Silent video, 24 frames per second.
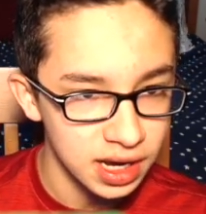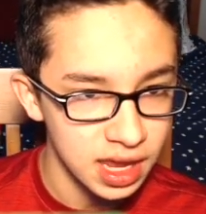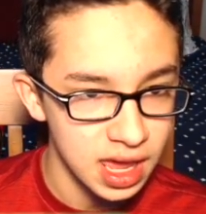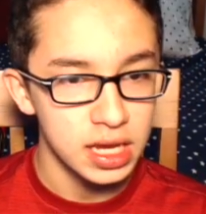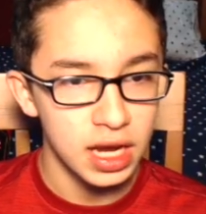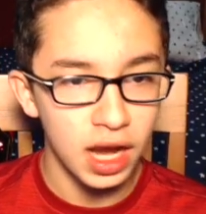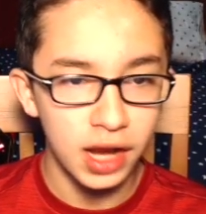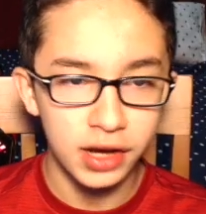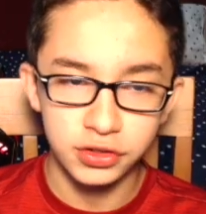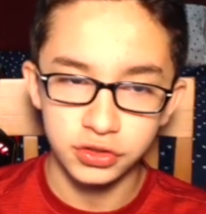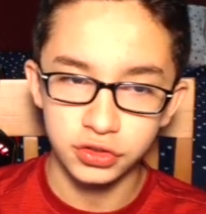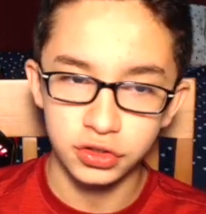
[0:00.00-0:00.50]

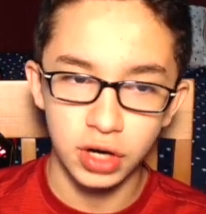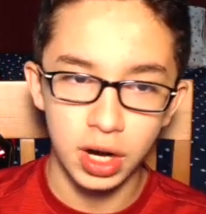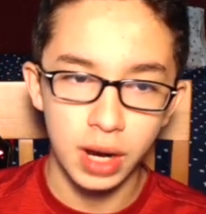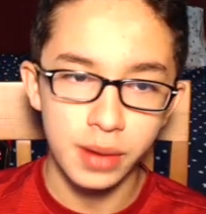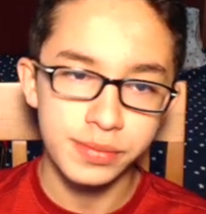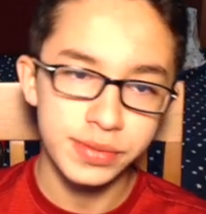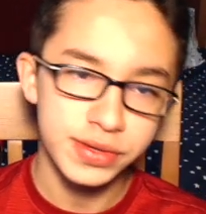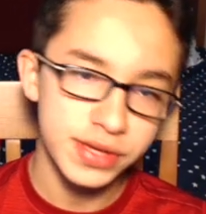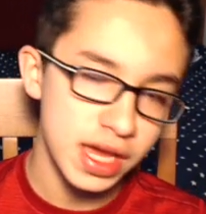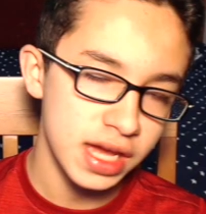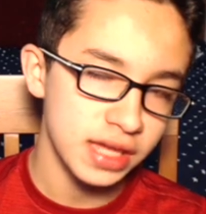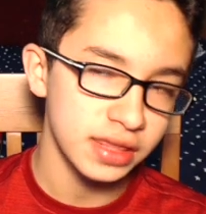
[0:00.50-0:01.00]
Not sure I'm
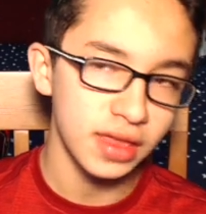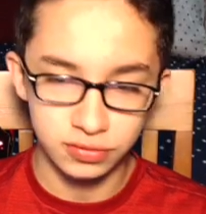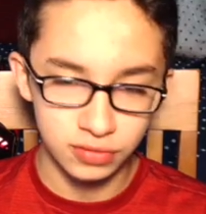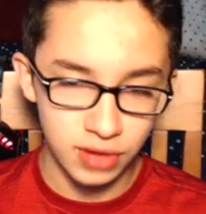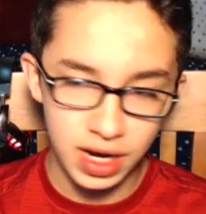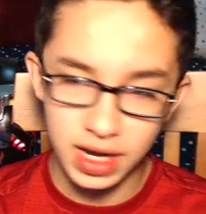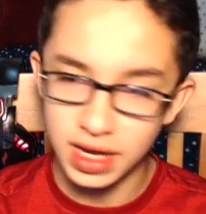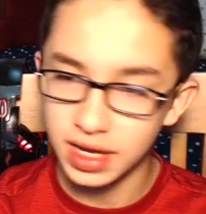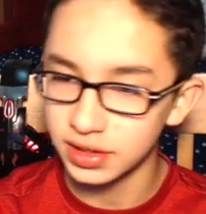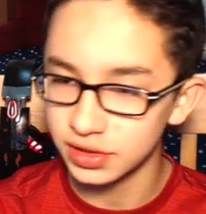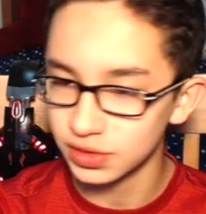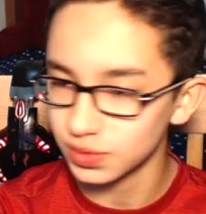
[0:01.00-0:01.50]
saying that
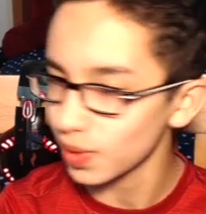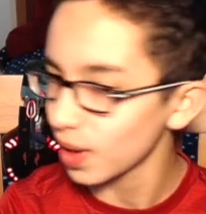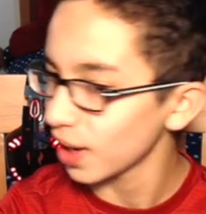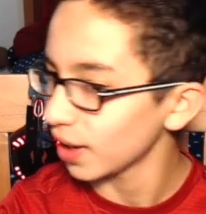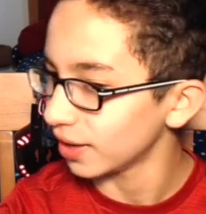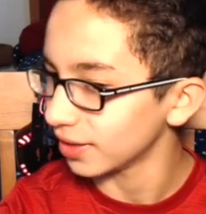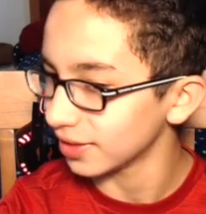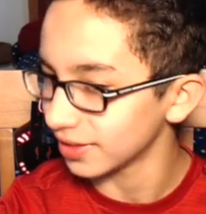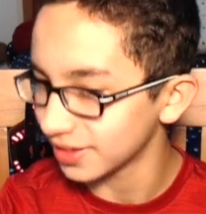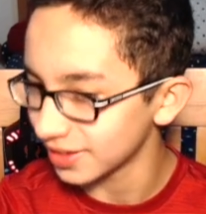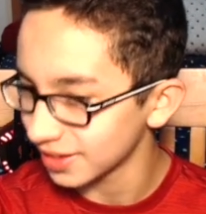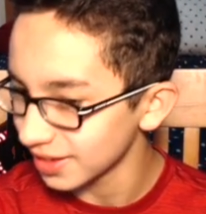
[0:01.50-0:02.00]
right as
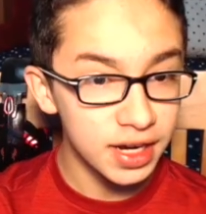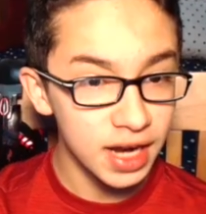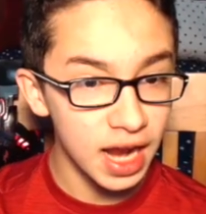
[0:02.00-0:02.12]
well.